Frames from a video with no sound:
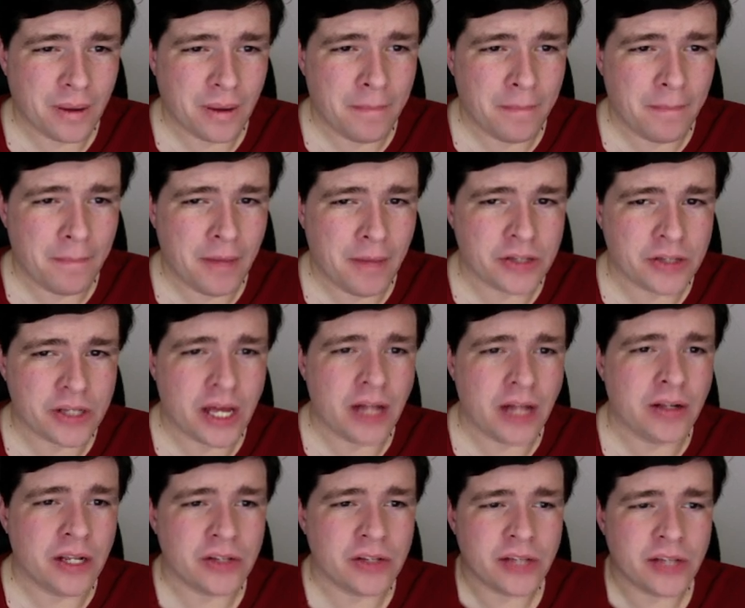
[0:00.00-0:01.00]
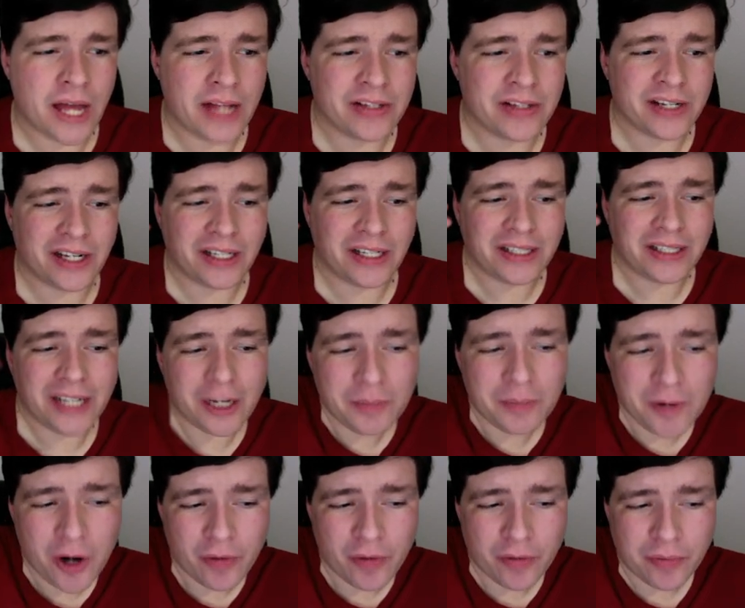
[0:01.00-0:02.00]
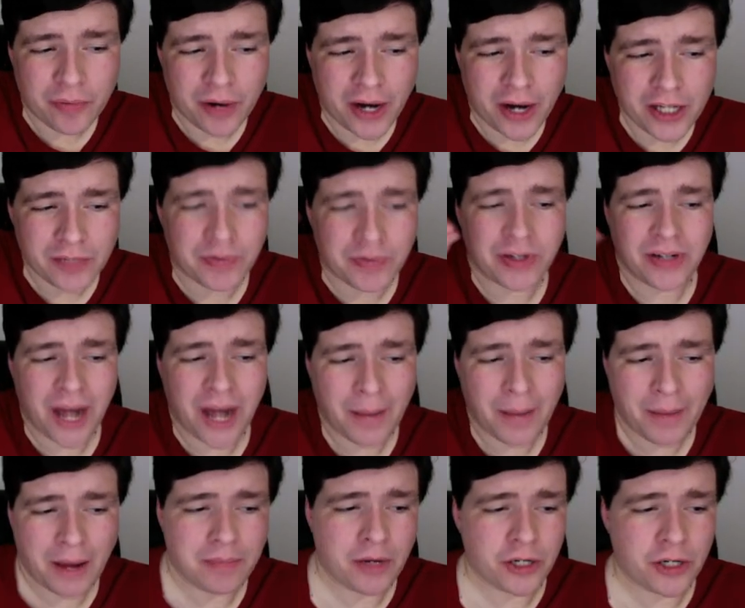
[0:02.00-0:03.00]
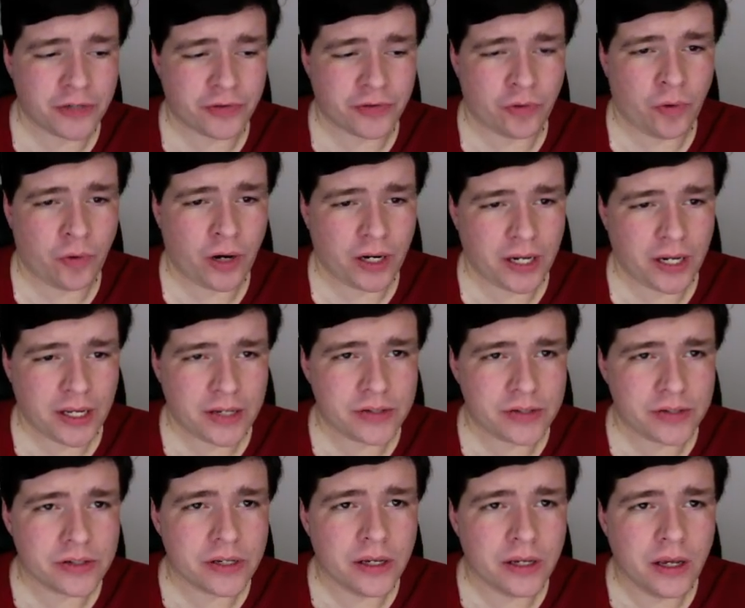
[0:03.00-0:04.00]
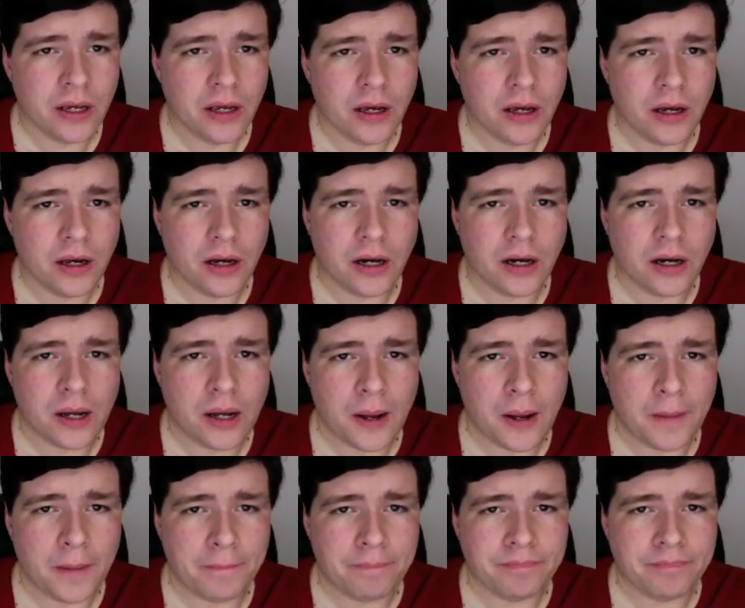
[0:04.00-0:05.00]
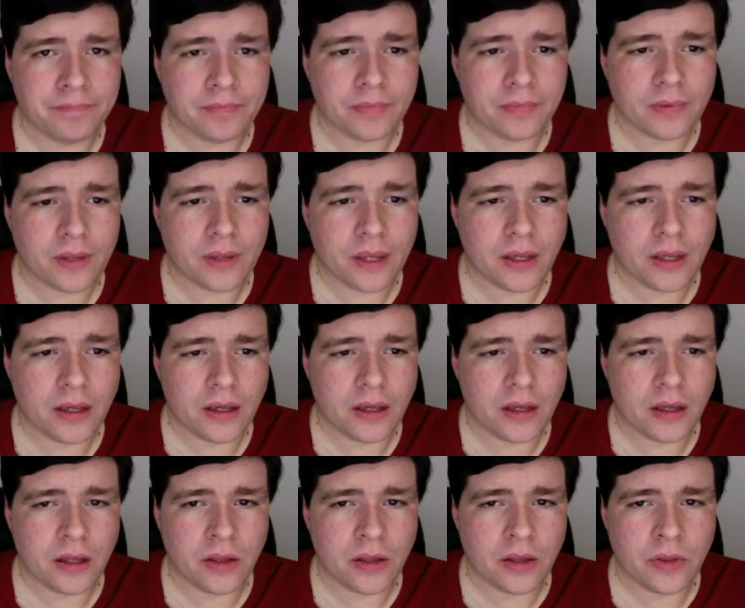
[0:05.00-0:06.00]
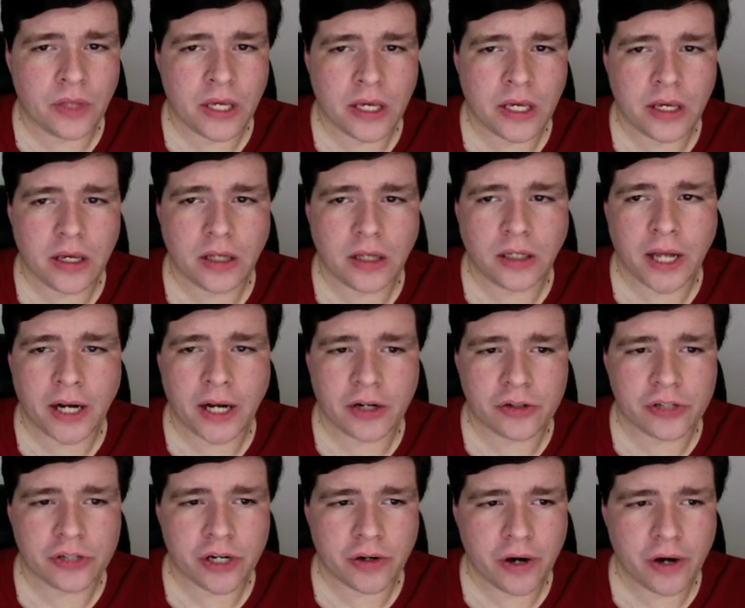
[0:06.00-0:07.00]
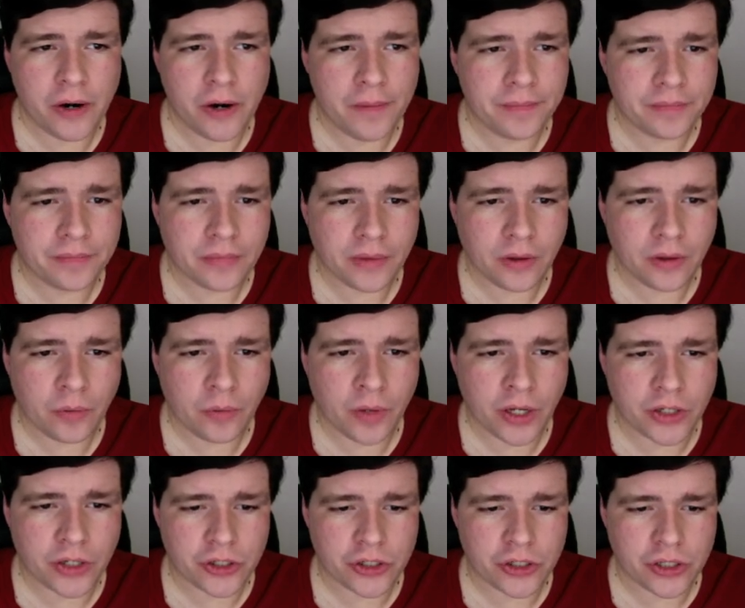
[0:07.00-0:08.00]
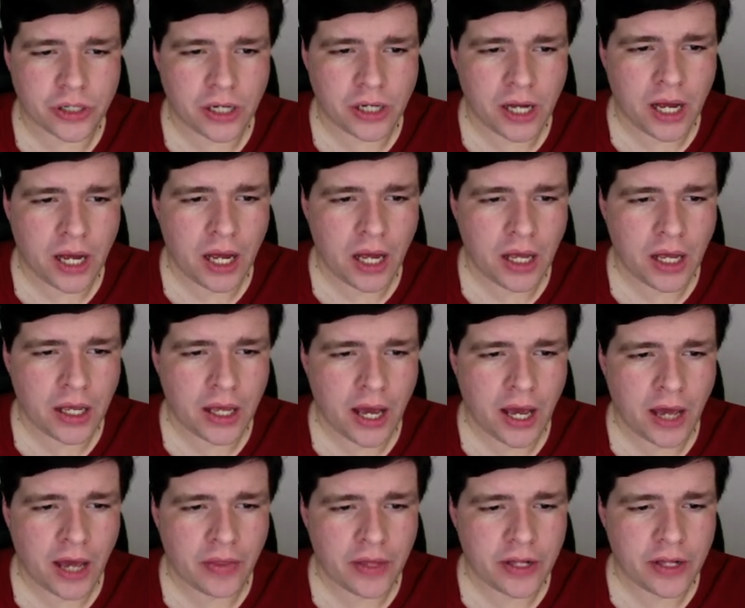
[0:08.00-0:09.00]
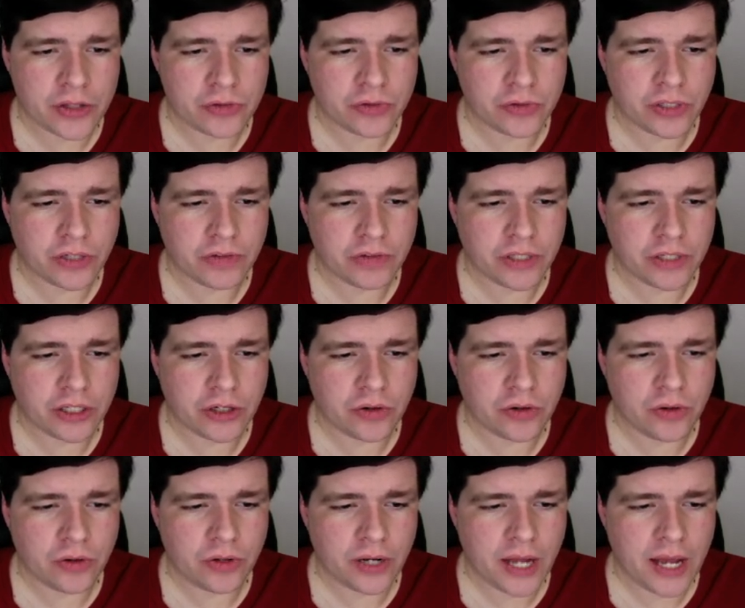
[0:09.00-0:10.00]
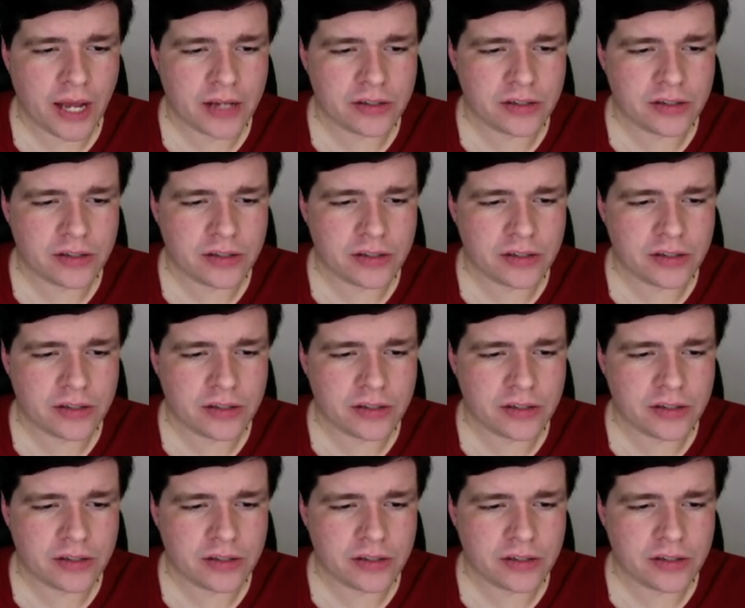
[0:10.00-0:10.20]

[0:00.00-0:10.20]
is it's like a little bit overpriced, but not by much for what it is. The Liger Zero, which I think it's really, really cool that it has the